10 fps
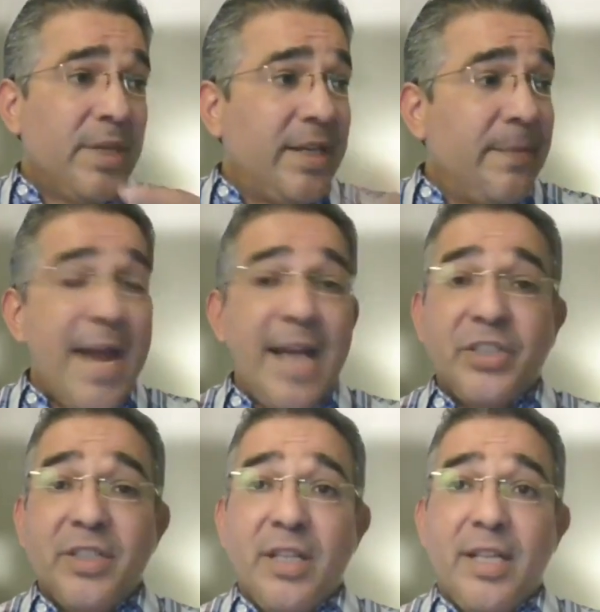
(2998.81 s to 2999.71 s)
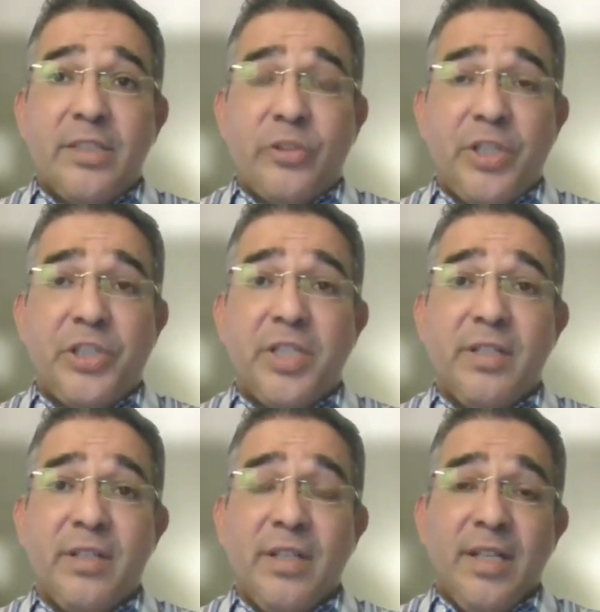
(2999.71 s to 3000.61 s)
But imagine an
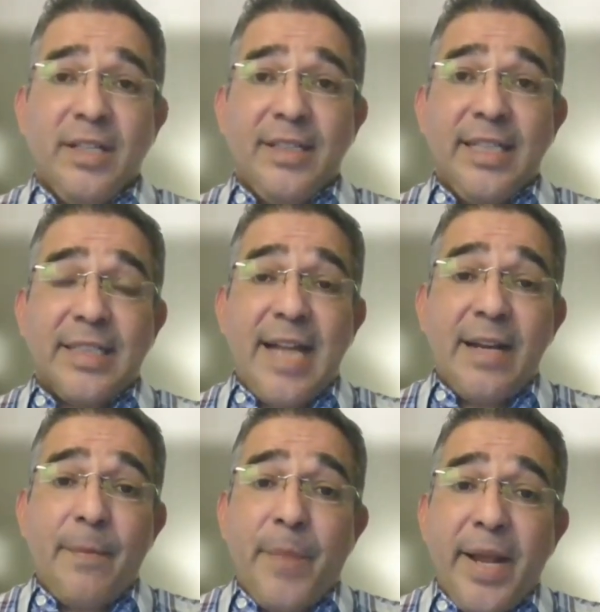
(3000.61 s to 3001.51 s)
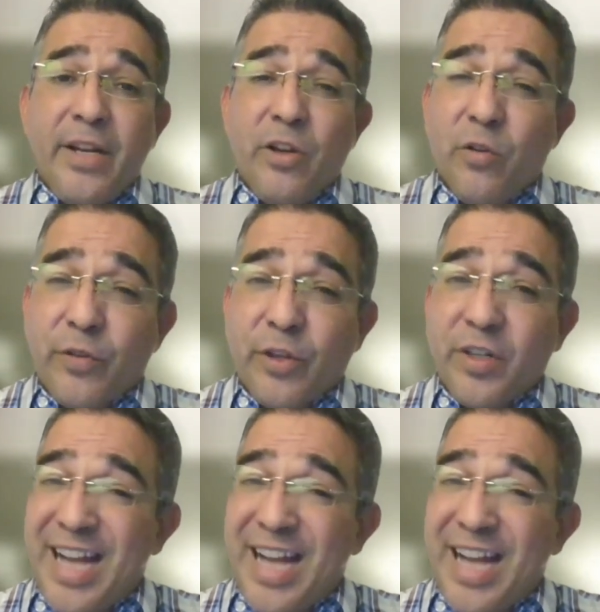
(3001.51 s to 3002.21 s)
electrician that's got to bend over,